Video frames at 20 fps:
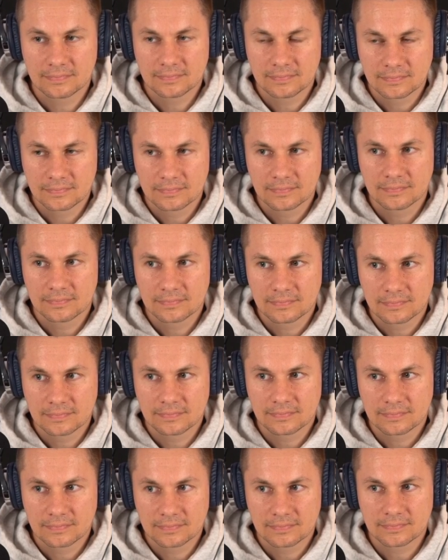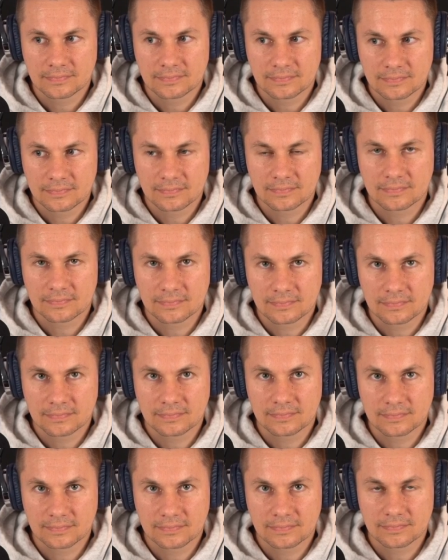
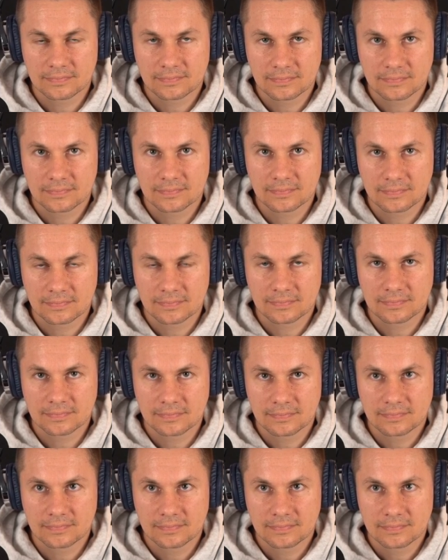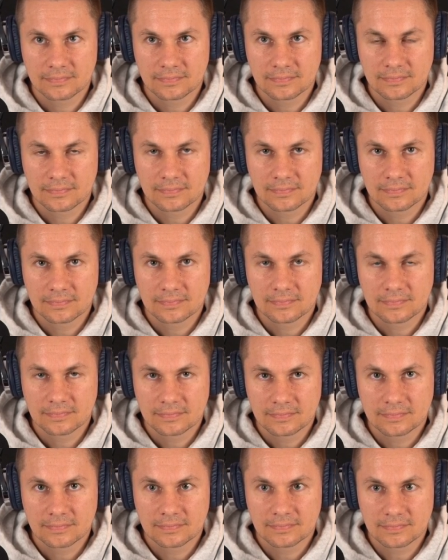
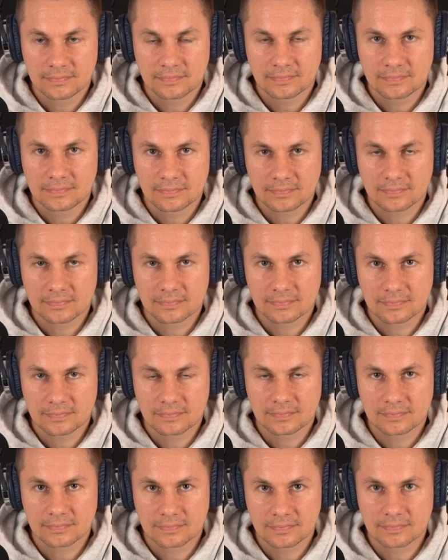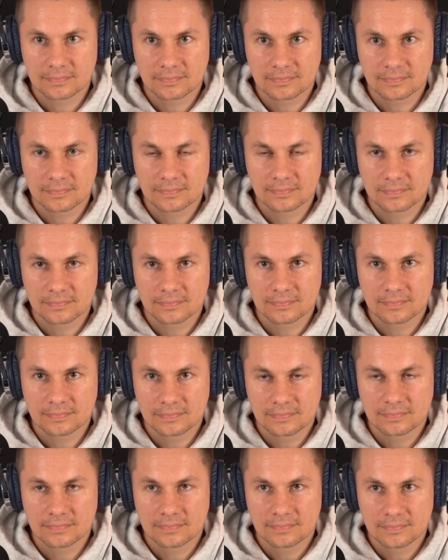
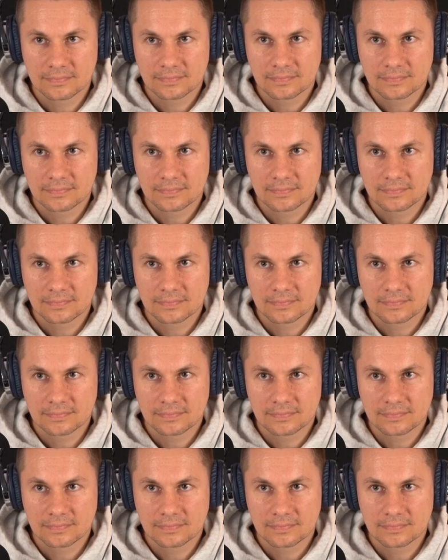(silent)